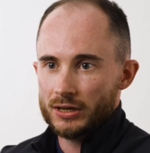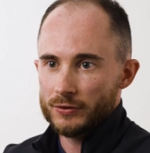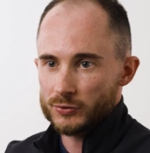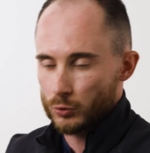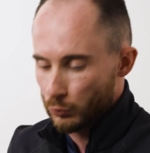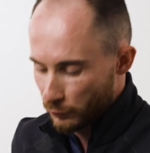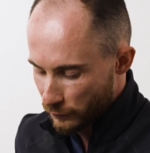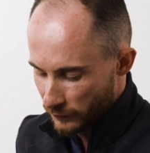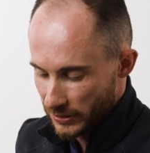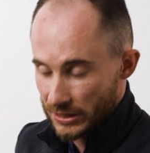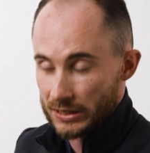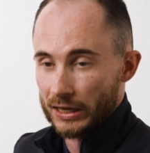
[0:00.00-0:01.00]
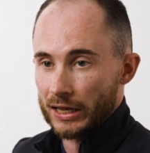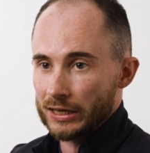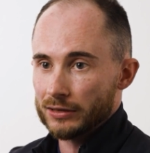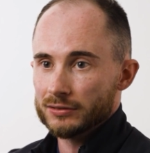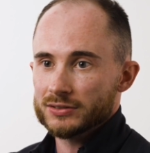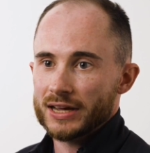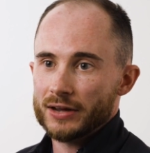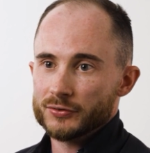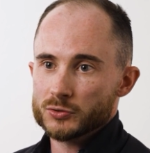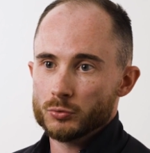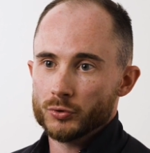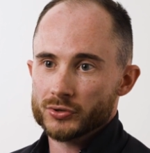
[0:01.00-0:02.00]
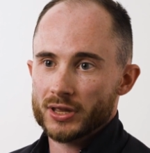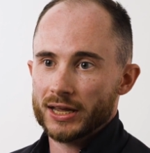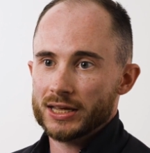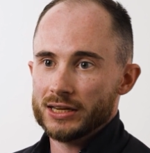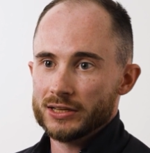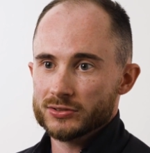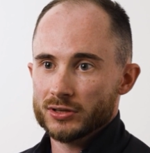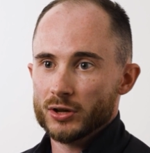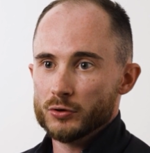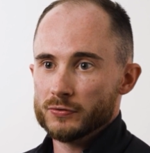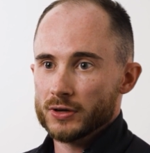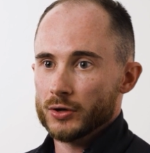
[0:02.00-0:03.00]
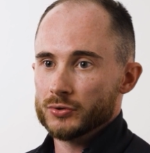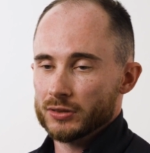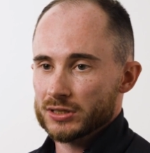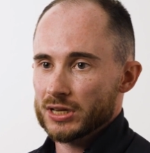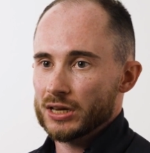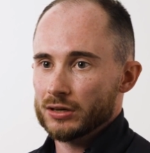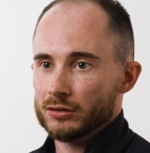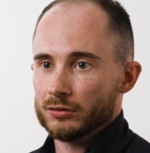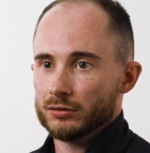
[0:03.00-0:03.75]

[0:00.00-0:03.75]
That's all feeding in down towards that Achilles and overloading the tendon.